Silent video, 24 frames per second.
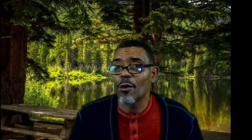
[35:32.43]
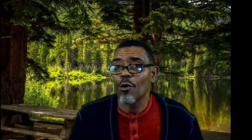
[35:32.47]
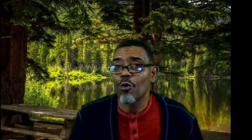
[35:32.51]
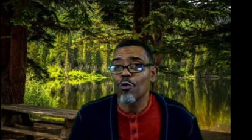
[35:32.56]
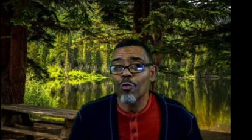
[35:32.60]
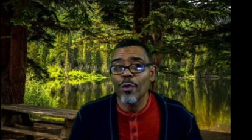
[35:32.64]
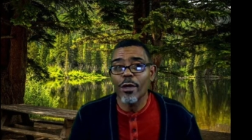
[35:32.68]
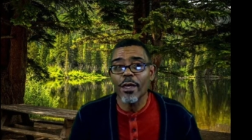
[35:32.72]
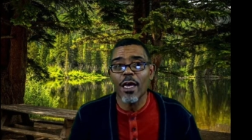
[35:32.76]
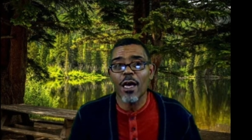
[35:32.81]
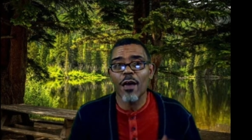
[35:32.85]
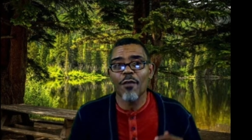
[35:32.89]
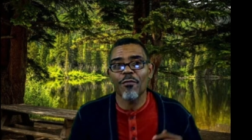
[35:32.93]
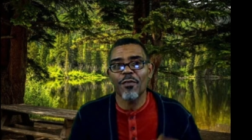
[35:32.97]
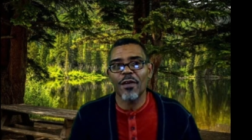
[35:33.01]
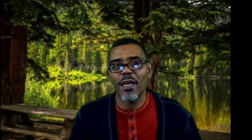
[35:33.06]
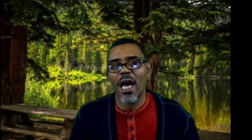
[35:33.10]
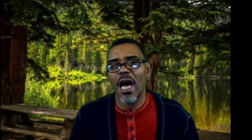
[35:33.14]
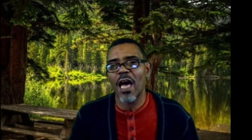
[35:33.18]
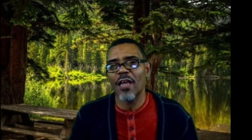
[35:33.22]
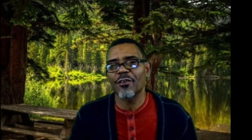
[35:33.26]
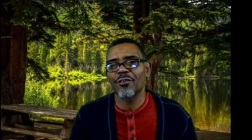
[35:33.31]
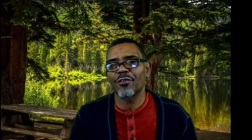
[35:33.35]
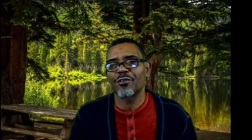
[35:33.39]
We have
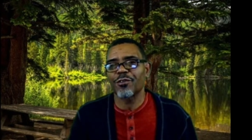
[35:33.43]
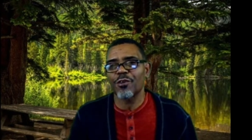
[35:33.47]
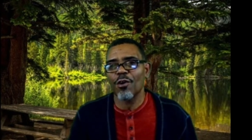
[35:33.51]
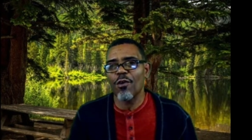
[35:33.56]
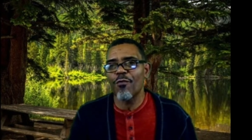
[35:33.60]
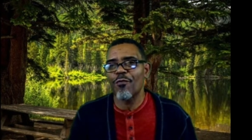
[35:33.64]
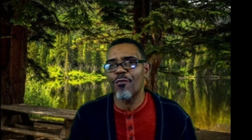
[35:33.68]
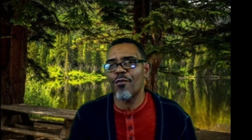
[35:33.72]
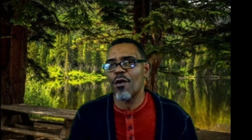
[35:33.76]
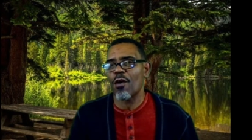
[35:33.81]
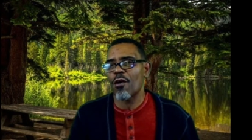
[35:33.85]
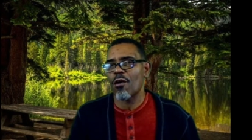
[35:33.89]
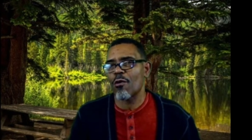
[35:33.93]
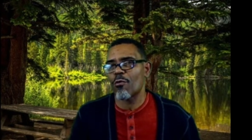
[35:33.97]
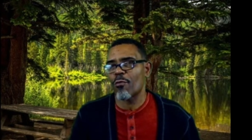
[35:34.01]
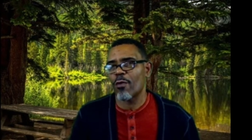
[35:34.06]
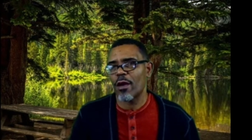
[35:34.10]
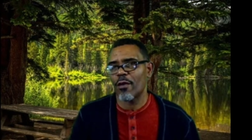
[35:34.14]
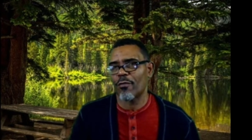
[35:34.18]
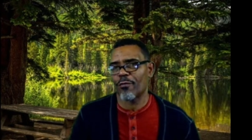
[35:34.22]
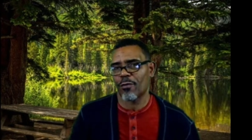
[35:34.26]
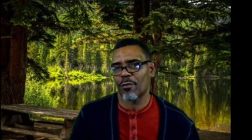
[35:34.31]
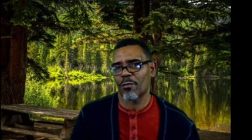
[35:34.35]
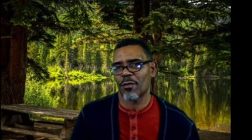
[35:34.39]
gotten so far
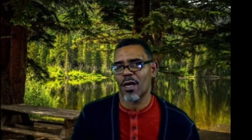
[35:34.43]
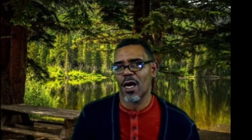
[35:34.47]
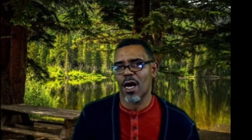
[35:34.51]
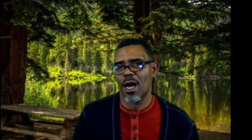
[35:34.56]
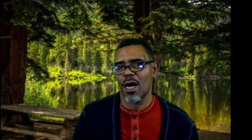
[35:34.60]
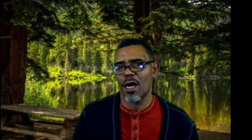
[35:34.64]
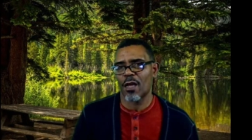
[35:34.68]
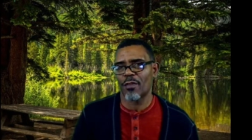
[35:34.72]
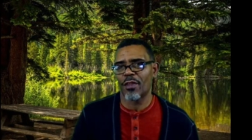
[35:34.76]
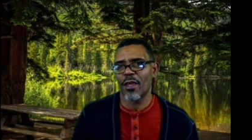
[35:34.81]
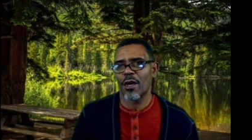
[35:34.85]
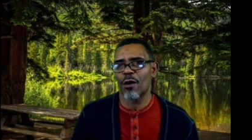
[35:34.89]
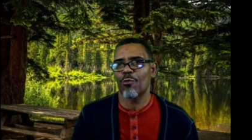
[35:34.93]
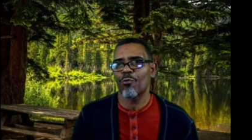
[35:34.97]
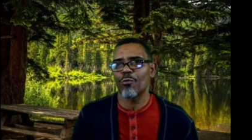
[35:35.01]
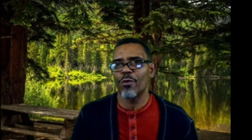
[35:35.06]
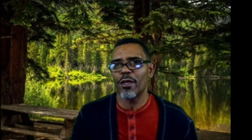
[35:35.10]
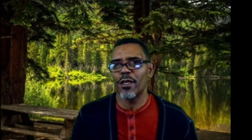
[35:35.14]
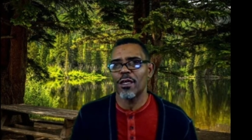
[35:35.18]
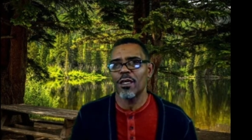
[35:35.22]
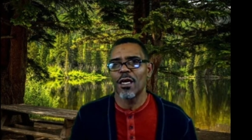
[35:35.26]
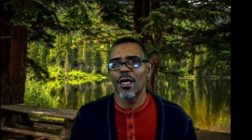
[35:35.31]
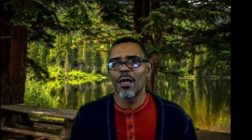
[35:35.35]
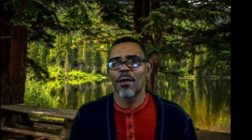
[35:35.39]
away from God that
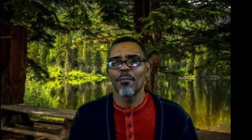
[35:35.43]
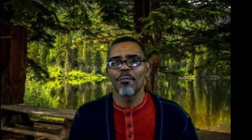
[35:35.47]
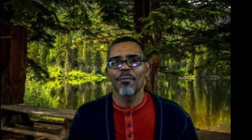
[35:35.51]
we